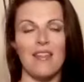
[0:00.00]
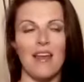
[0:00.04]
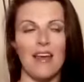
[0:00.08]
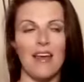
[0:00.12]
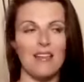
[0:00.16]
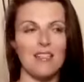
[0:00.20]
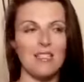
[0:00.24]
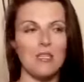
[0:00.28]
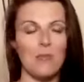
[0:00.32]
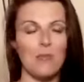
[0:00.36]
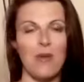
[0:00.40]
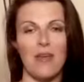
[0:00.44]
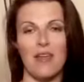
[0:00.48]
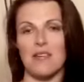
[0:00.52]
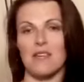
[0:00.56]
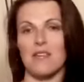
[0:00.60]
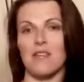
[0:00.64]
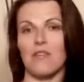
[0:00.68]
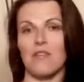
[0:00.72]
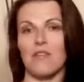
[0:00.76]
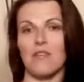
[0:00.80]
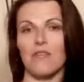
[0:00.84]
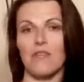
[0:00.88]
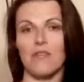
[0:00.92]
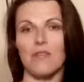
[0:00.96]
that space
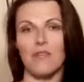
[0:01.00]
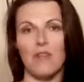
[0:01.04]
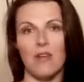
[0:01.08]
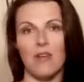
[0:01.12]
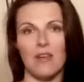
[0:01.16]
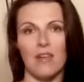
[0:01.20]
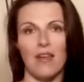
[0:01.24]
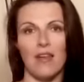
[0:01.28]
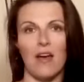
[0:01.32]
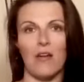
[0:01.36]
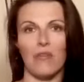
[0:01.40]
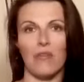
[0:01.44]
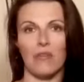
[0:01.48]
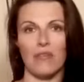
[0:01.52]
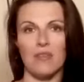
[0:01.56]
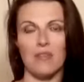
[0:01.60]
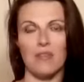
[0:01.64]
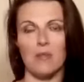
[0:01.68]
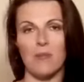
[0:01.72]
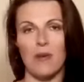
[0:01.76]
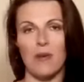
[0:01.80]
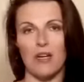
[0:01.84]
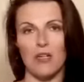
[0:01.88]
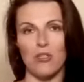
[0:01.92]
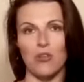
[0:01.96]
in the healthy
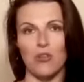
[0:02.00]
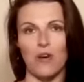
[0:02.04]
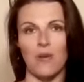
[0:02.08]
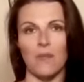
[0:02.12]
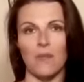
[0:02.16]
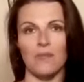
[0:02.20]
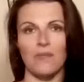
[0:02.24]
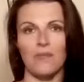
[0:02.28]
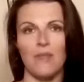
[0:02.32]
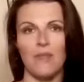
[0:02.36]
spectrum.